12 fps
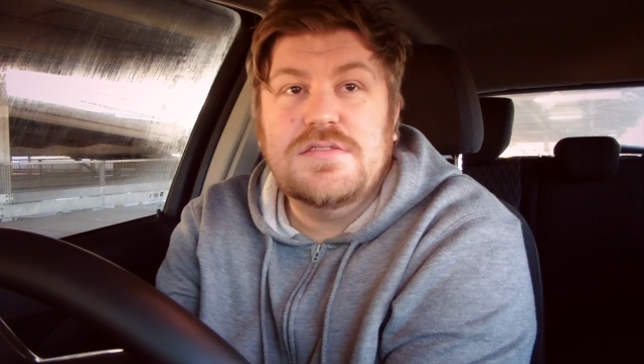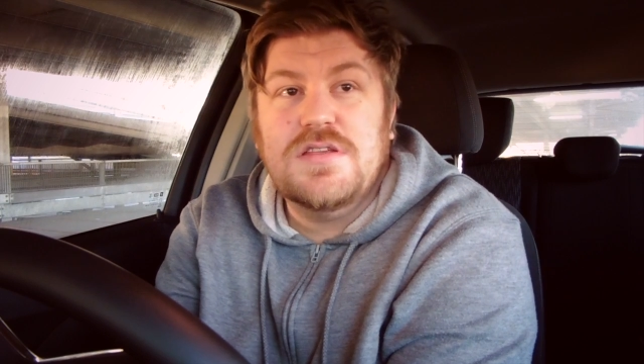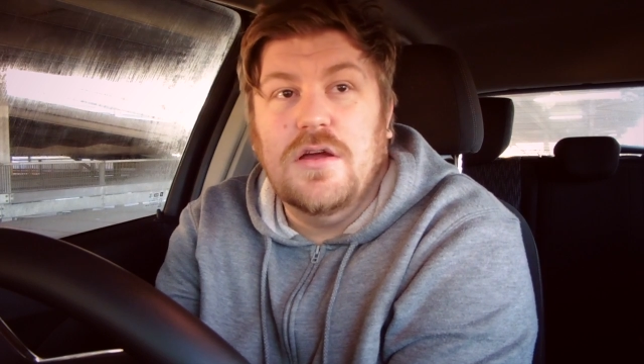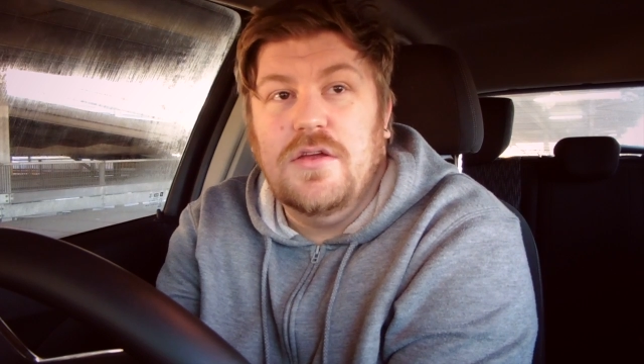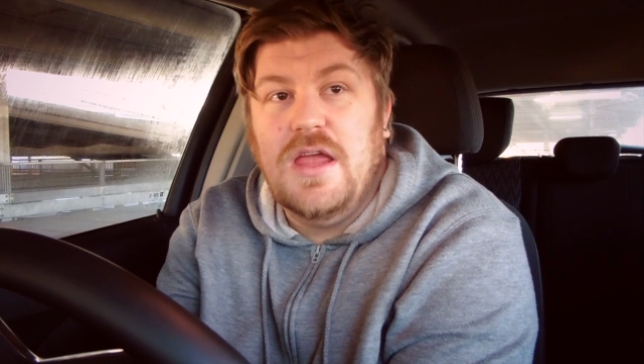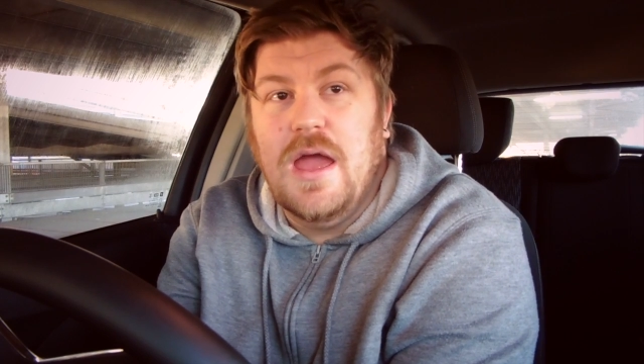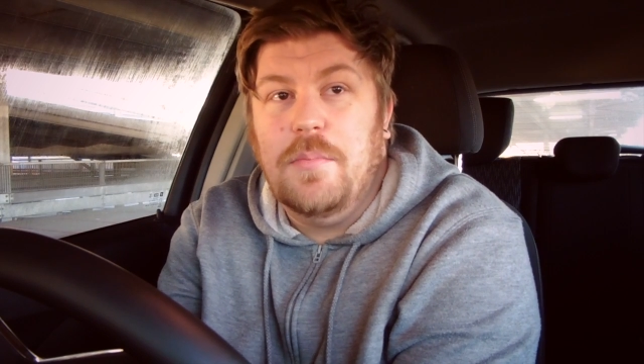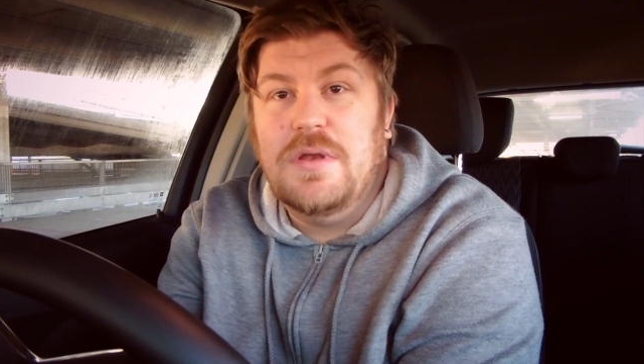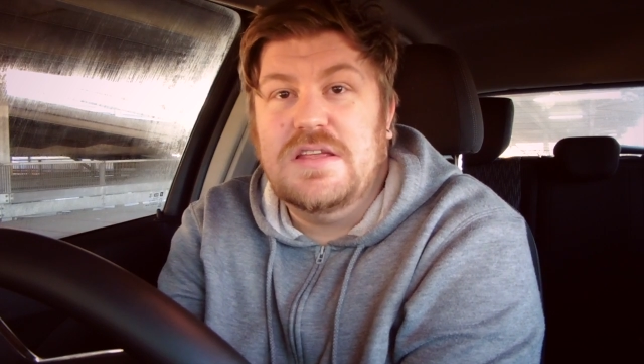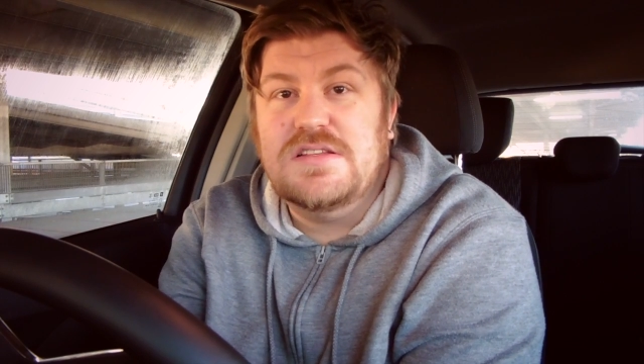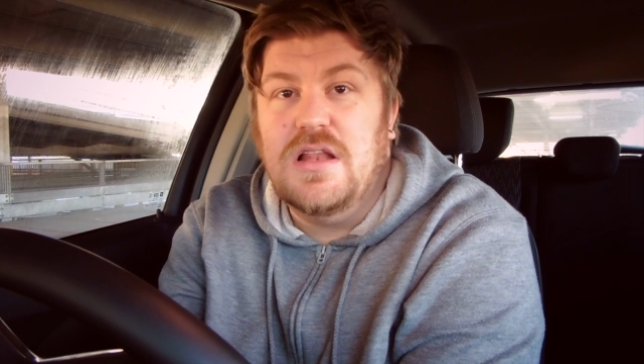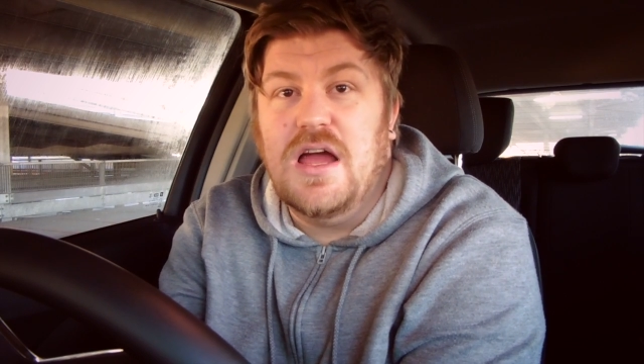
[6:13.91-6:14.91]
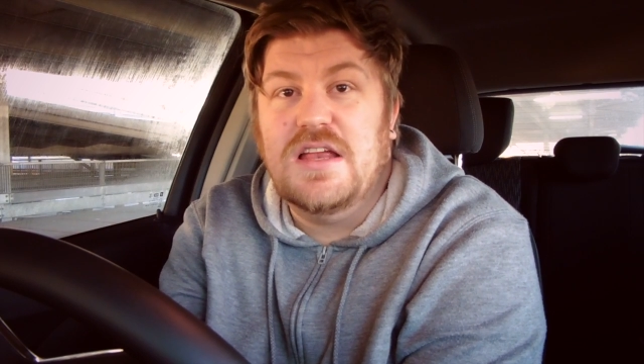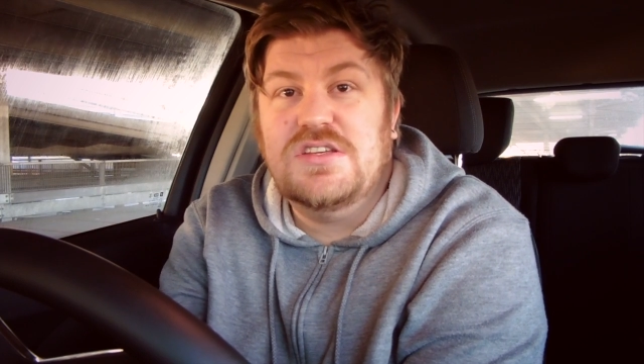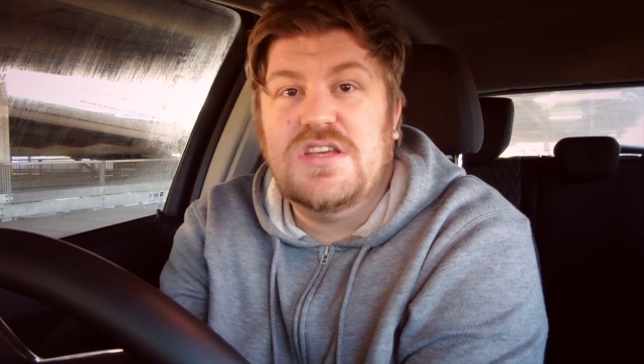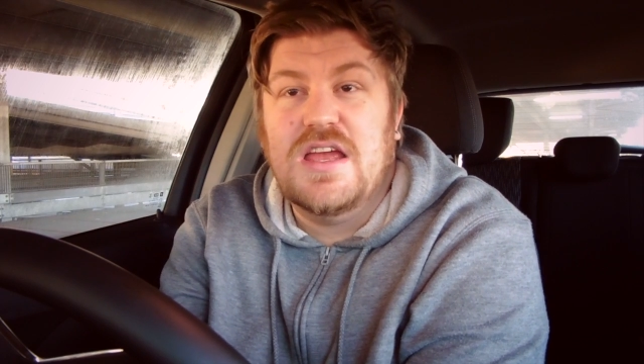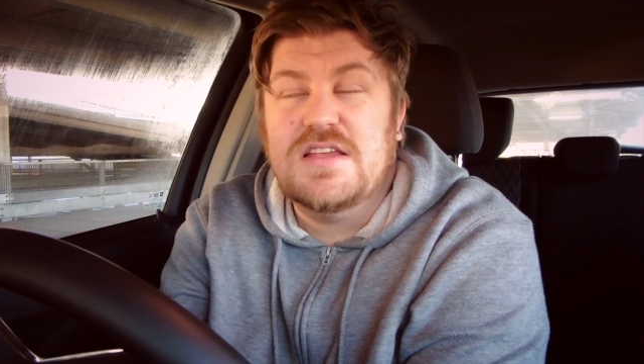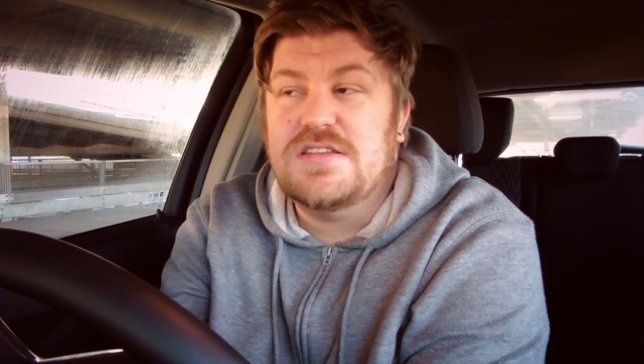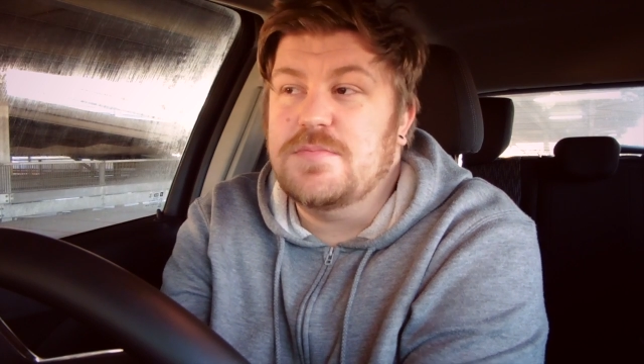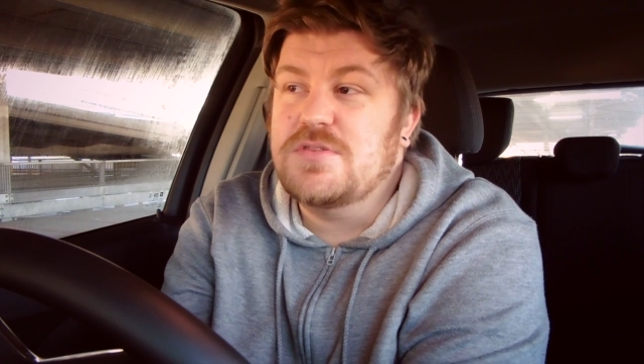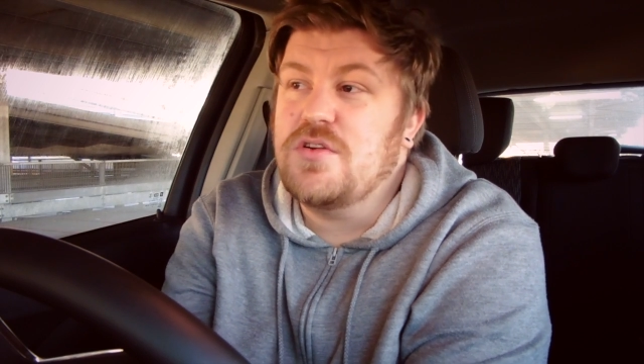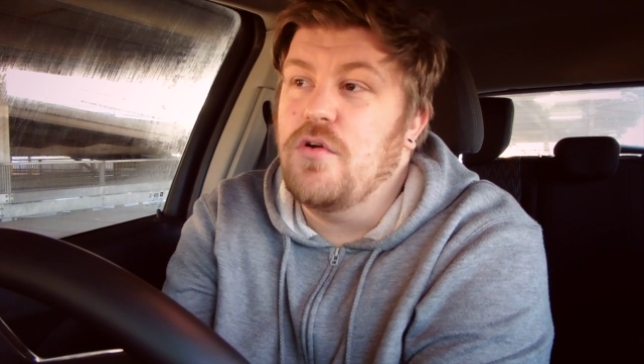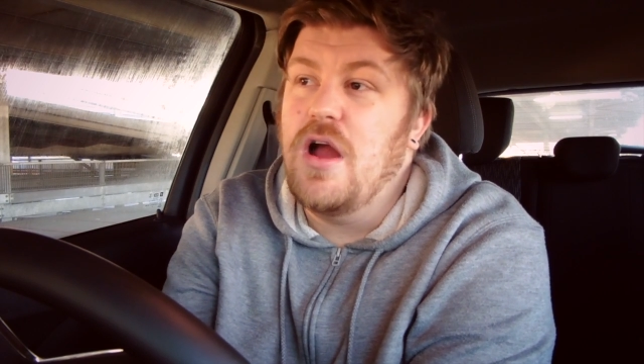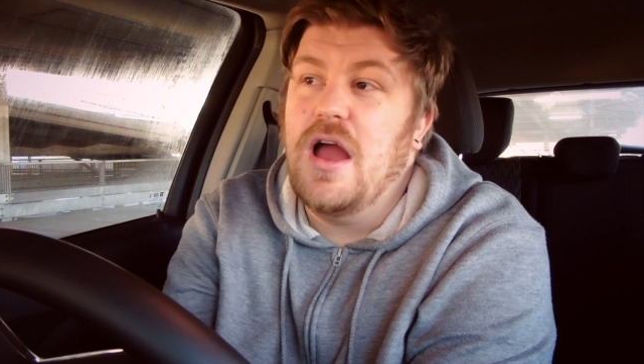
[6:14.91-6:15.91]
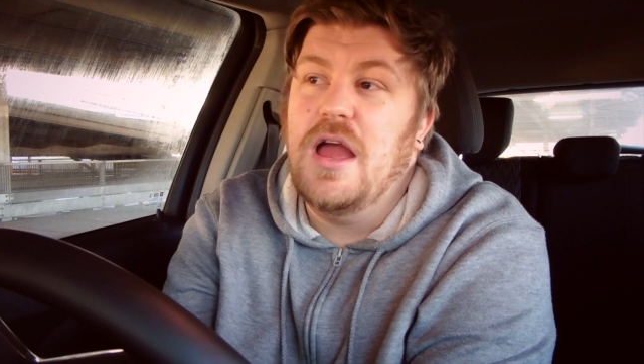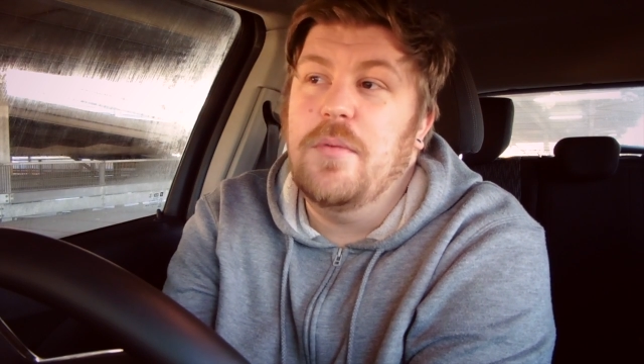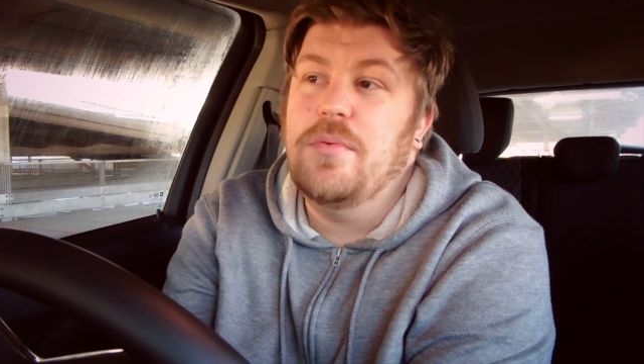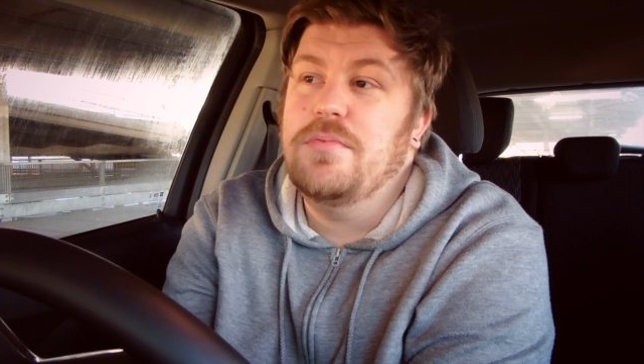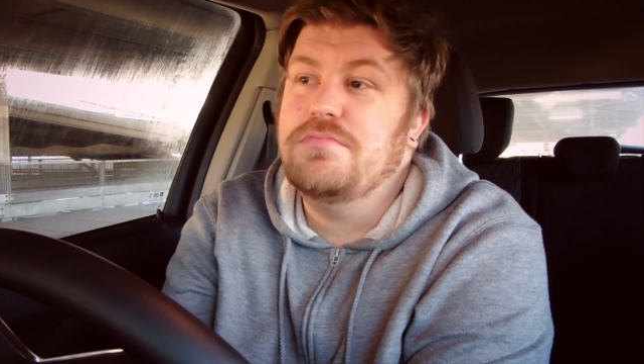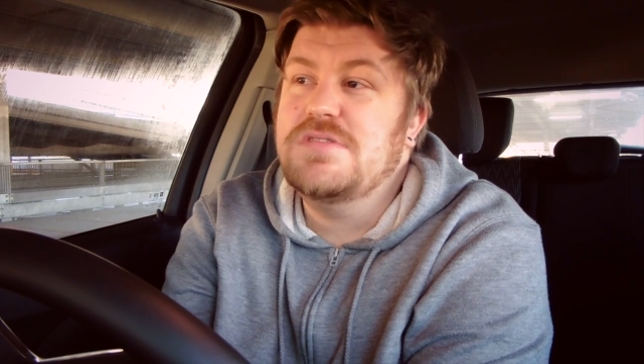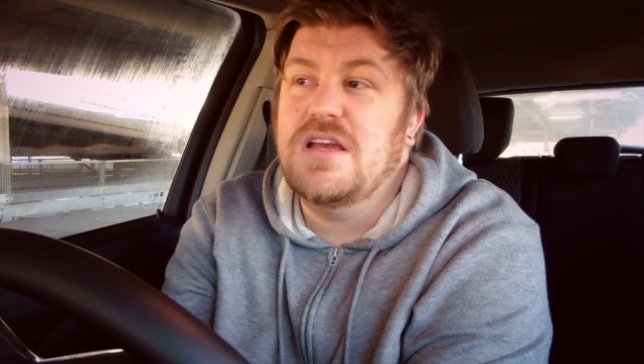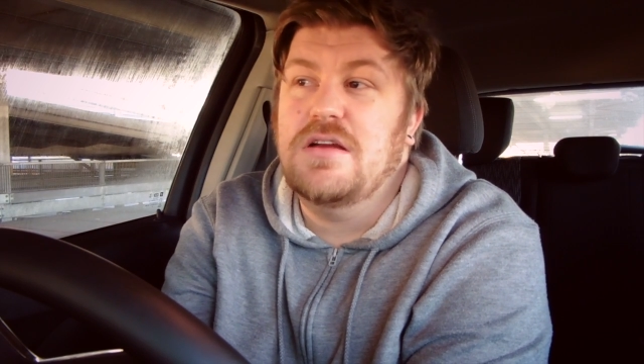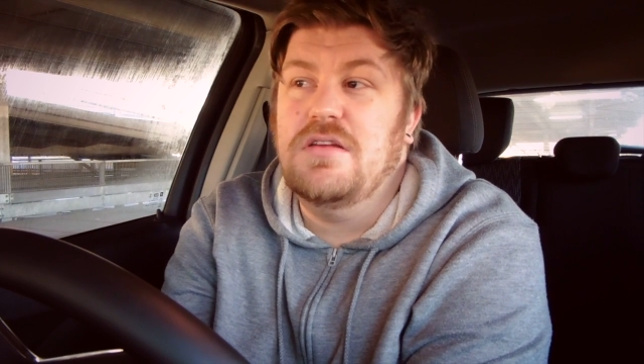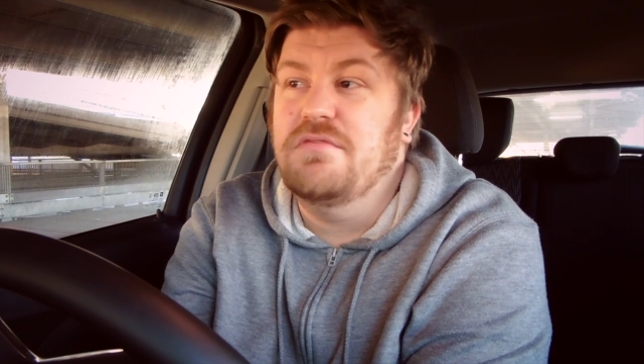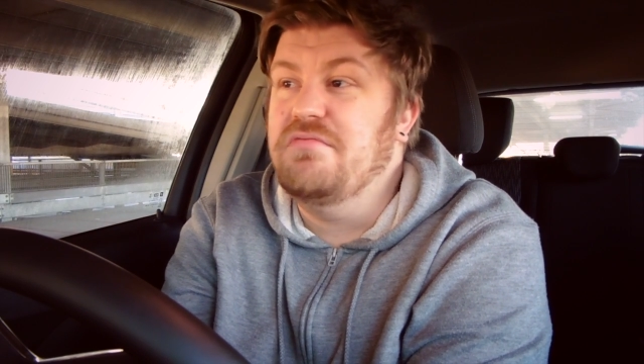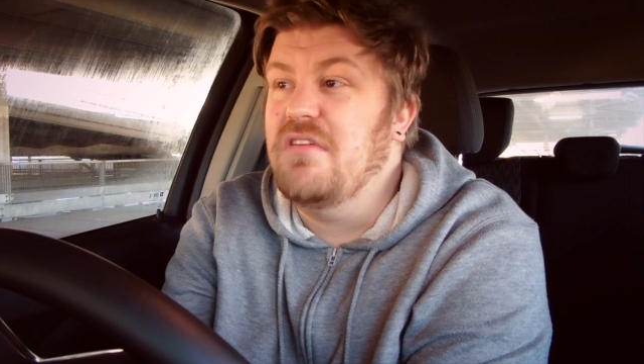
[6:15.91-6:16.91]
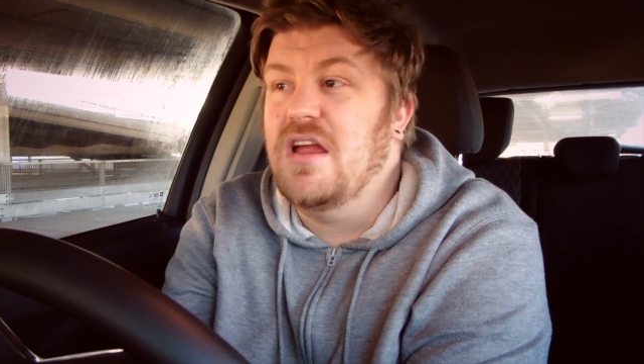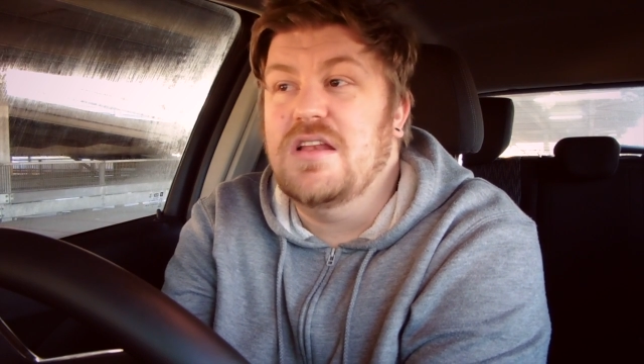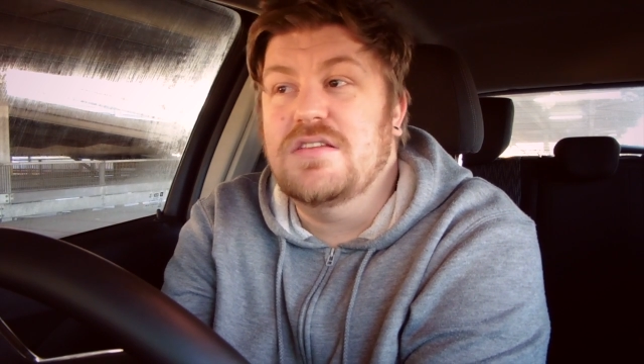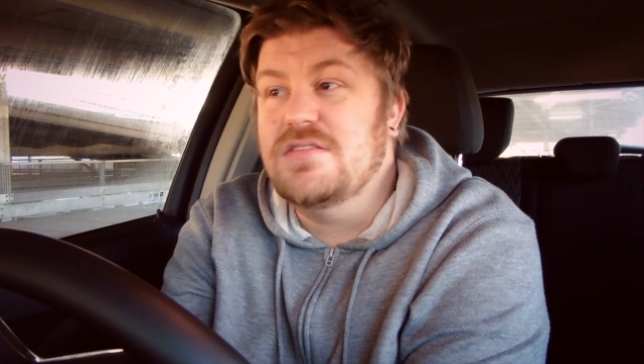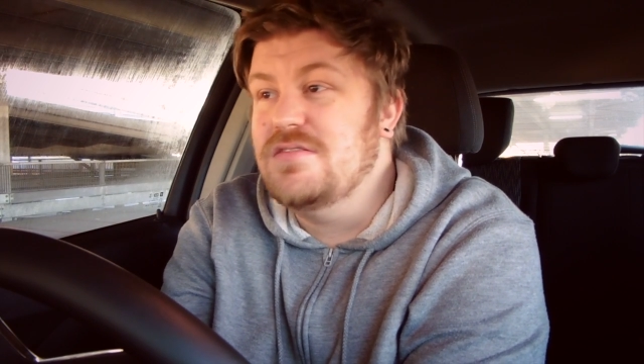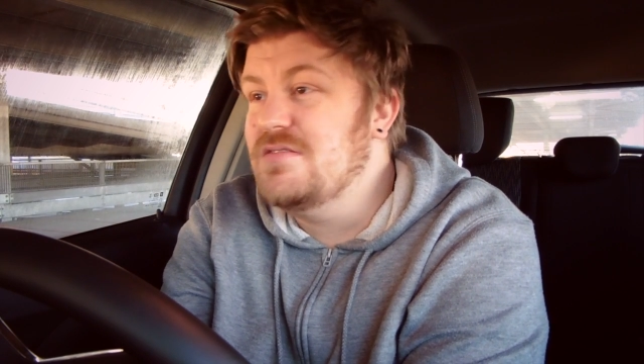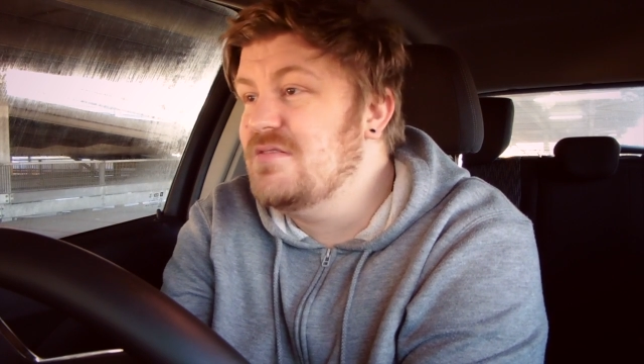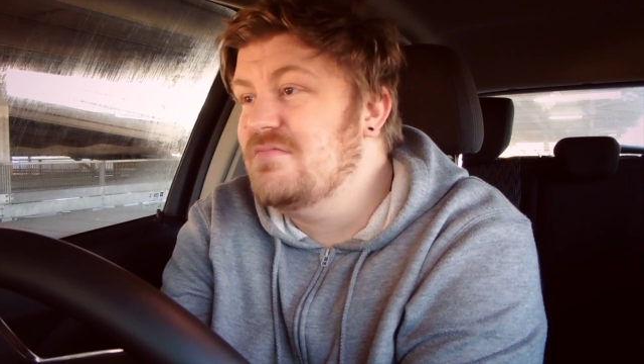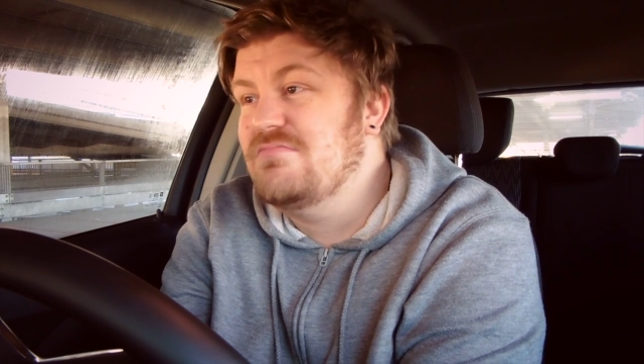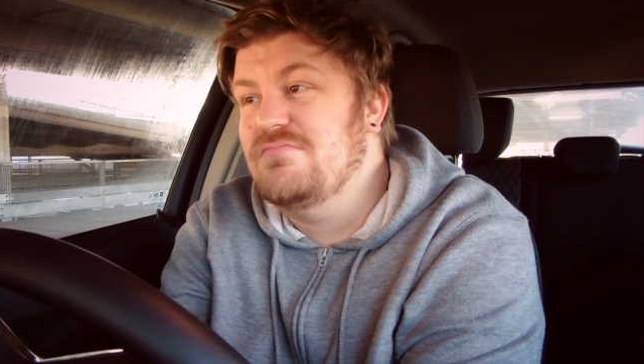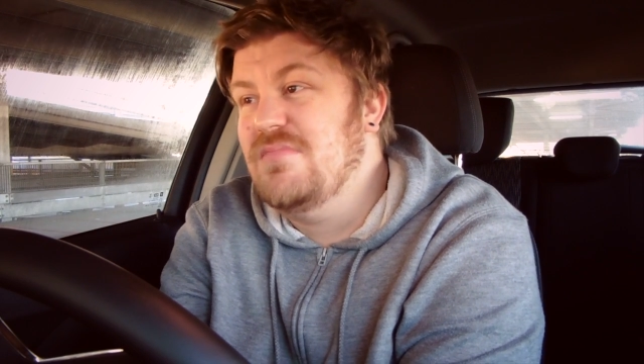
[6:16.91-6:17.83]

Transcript: So yeah, please like, share, subscribe, tell your friends.